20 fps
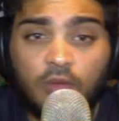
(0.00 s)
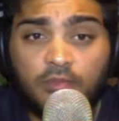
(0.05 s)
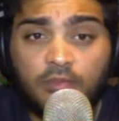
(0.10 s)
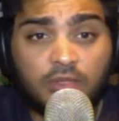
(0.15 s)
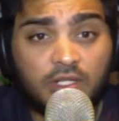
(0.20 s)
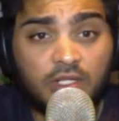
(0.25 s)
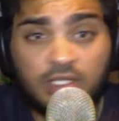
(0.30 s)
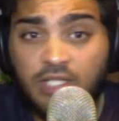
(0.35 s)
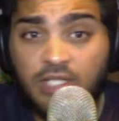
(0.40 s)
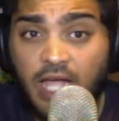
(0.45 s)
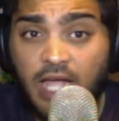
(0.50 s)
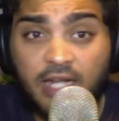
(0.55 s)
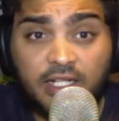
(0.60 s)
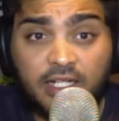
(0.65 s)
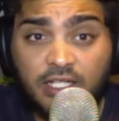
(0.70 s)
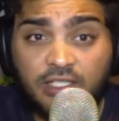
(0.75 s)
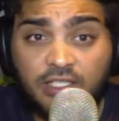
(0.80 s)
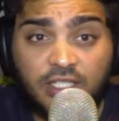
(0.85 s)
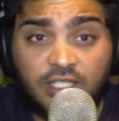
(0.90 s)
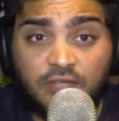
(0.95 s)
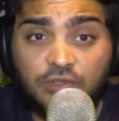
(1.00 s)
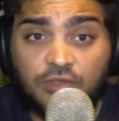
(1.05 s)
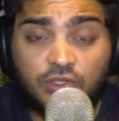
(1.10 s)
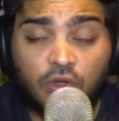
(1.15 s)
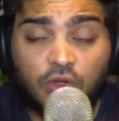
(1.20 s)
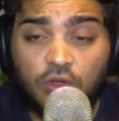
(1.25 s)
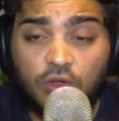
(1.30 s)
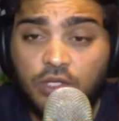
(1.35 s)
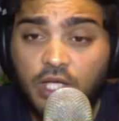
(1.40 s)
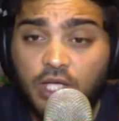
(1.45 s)
currently Steve
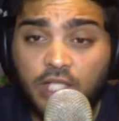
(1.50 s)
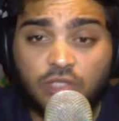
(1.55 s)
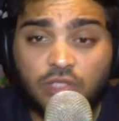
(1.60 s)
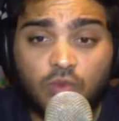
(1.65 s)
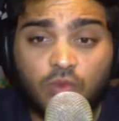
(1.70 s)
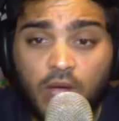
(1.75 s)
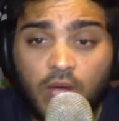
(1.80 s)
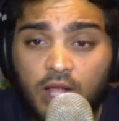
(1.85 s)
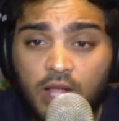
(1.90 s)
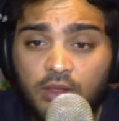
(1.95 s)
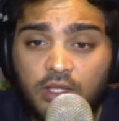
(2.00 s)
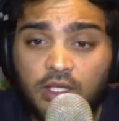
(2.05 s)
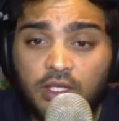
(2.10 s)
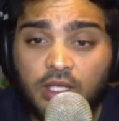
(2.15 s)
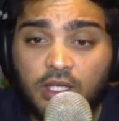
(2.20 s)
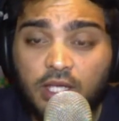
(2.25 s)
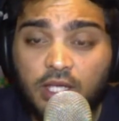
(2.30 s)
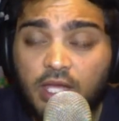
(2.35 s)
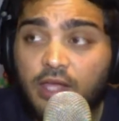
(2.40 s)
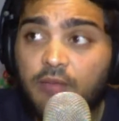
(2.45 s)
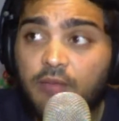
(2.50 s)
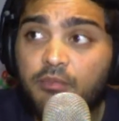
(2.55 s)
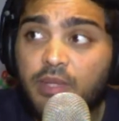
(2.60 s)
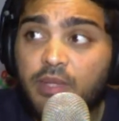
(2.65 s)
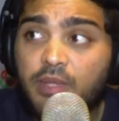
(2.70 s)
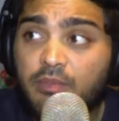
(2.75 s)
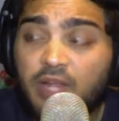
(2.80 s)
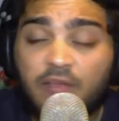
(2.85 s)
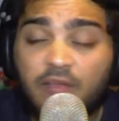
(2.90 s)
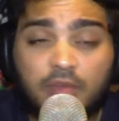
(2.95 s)
Stork as well.
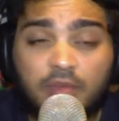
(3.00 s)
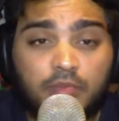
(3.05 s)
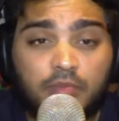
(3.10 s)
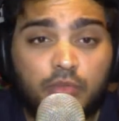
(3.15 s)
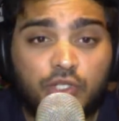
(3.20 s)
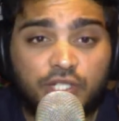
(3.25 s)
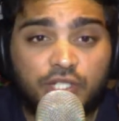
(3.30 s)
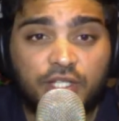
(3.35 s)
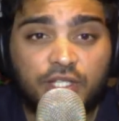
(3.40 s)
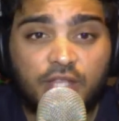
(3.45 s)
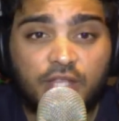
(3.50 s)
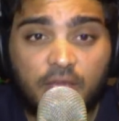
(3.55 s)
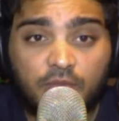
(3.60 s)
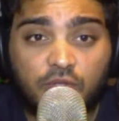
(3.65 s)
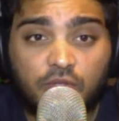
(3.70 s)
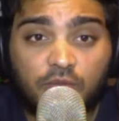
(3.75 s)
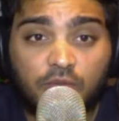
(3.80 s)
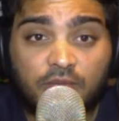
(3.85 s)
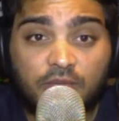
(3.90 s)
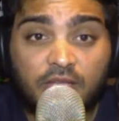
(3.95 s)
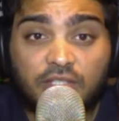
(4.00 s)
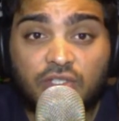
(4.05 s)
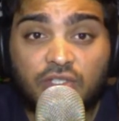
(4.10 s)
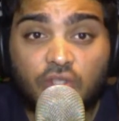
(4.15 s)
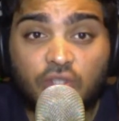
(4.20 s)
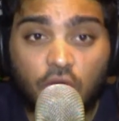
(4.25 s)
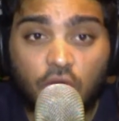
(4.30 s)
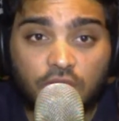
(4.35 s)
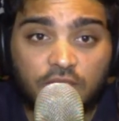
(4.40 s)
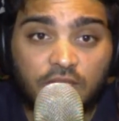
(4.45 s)
People have been pushing them to get
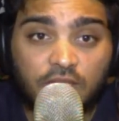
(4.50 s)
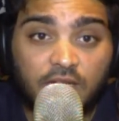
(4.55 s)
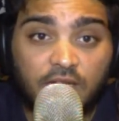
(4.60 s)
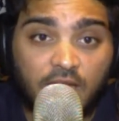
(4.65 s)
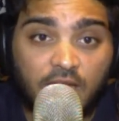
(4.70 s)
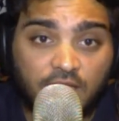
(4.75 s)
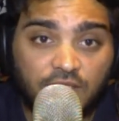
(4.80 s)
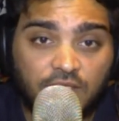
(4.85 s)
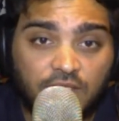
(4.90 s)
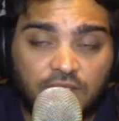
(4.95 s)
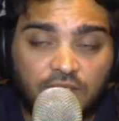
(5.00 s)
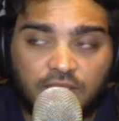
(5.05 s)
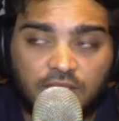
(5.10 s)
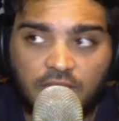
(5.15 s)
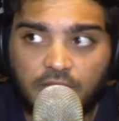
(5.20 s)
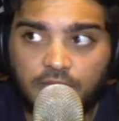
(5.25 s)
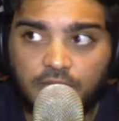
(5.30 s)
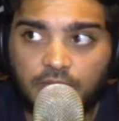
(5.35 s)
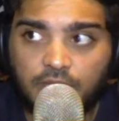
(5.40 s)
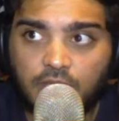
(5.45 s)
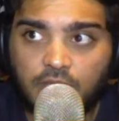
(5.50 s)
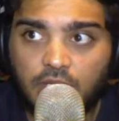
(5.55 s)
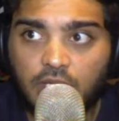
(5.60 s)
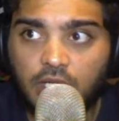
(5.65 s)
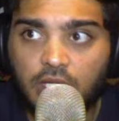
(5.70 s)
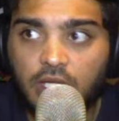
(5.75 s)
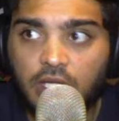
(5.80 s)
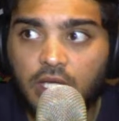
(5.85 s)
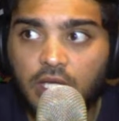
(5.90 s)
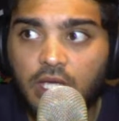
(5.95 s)
starts in the national team.
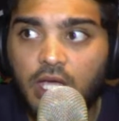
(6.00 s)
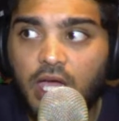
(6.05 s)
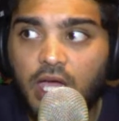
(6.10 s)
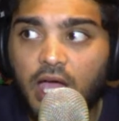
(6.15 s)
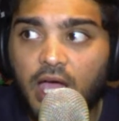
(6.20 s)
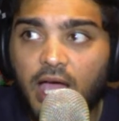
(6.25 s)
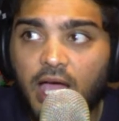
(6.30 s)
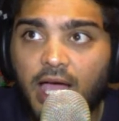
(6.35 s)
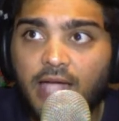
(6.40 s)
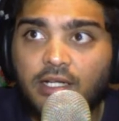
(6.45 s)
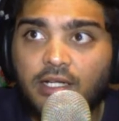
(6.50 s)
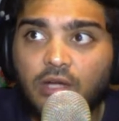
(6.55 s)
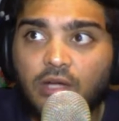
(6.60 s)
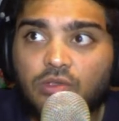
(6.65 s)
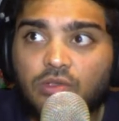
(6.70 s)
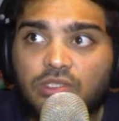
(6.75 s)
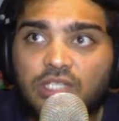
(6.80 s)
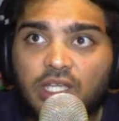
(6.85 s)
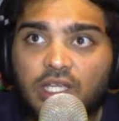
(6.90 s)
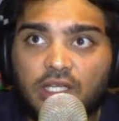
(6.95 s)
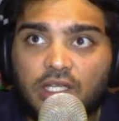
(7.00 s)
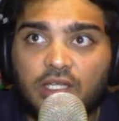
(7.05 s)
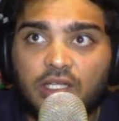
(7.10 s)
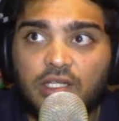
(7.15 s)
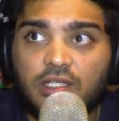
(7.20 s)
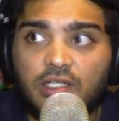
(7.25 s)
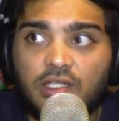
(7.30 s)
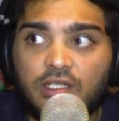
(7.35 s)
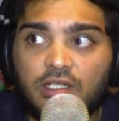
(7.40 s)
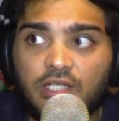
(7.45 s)
I don't think
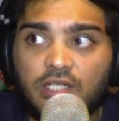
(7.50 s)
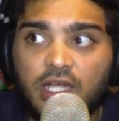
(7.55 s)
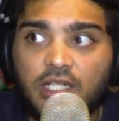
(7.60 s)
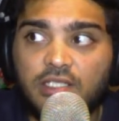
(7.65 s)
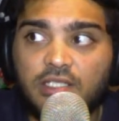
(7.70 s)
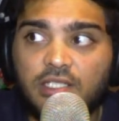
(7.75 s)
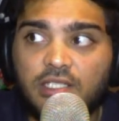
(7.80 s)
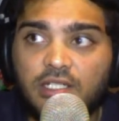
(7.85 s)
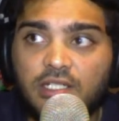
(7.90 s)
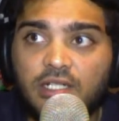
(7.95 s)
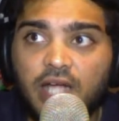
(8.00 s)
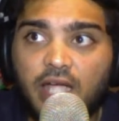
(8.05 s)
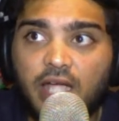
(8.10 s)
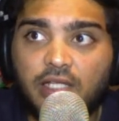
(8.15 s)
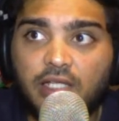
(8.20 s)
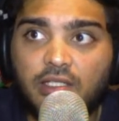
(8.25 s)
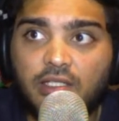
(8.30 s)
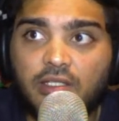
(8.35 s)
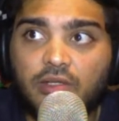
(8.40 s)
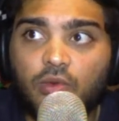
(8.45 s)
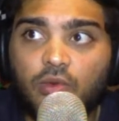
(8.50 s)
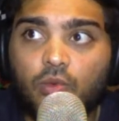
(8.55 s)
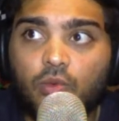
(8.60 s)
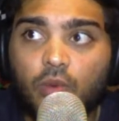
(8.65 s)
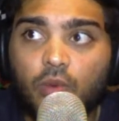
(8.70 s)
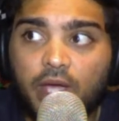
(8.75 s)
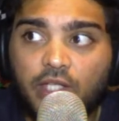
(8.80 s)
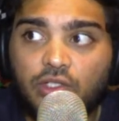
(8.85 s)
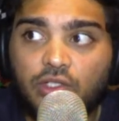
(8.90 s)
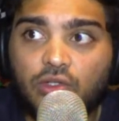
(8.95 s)
that it's the right
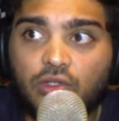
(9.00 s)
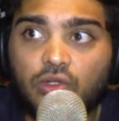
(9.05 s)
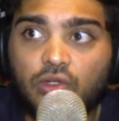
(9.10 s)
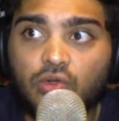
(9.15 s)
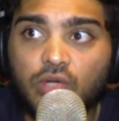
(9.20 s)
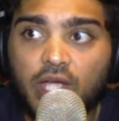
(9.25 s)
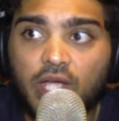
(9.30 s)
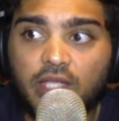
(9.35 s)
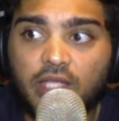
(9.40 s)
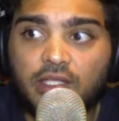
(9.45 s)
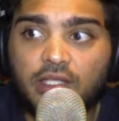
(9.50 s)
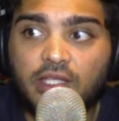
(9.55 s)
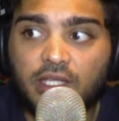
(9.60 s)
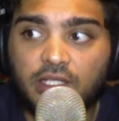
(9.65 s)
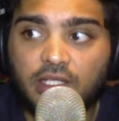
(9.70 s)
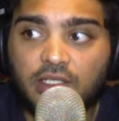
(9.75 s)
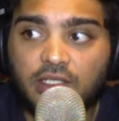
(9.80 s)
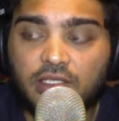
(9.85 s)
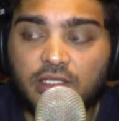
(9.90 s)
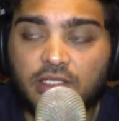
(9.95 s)
way to look at things.